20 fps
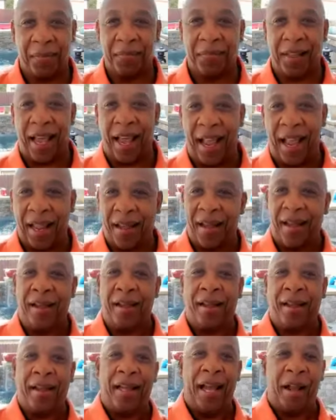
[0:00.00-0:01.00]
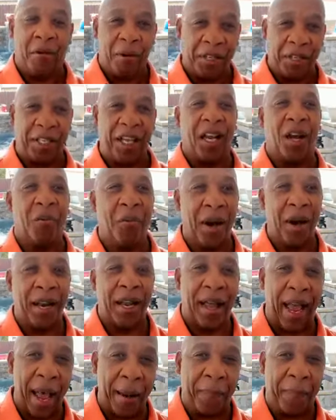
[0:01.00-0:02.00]
okay, and we're dealing with
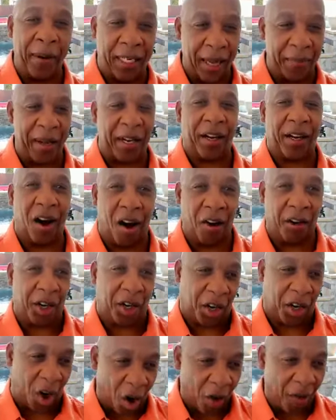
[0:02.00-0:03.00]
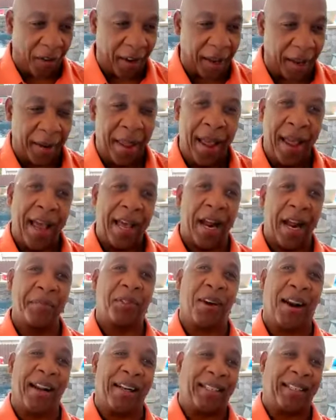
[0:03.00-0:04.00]
an epidemic called COVID, and I'm
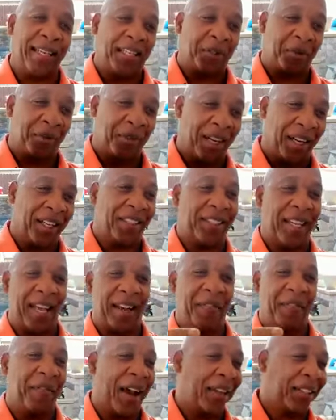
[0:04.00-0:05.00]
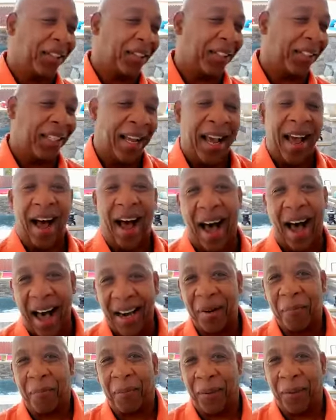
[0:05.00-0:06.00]
trying to teach real estate investors how
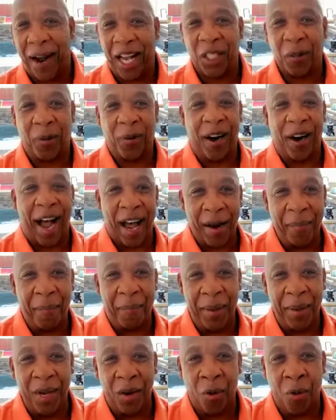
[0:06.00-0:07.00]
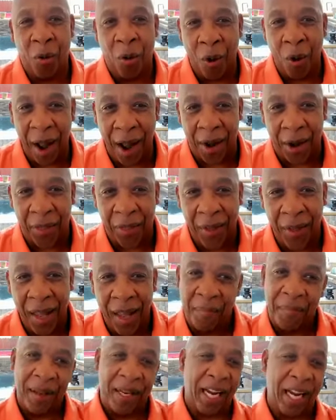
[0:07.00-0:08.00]
to prosper, how to build wealth,
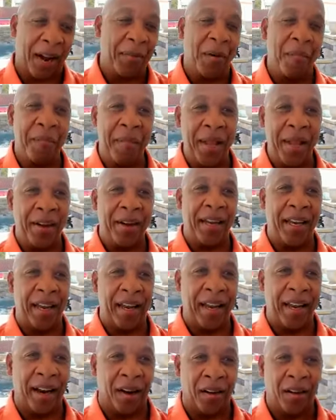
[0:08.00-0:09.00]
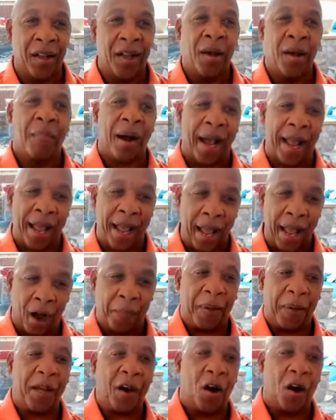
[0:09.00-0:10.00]
become a millionaire by
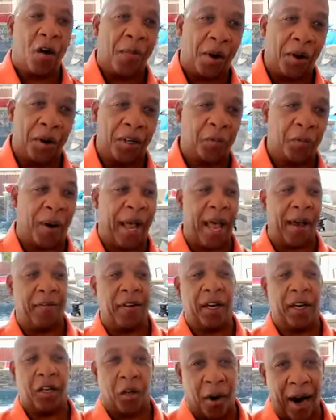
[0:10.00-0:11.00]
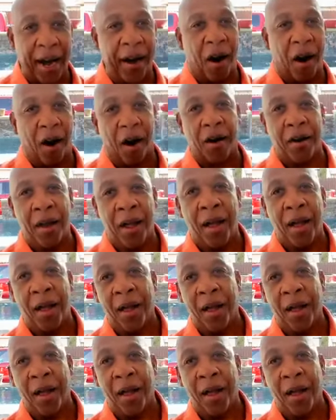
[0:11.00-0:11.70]
helping homeowners, by having a great heart,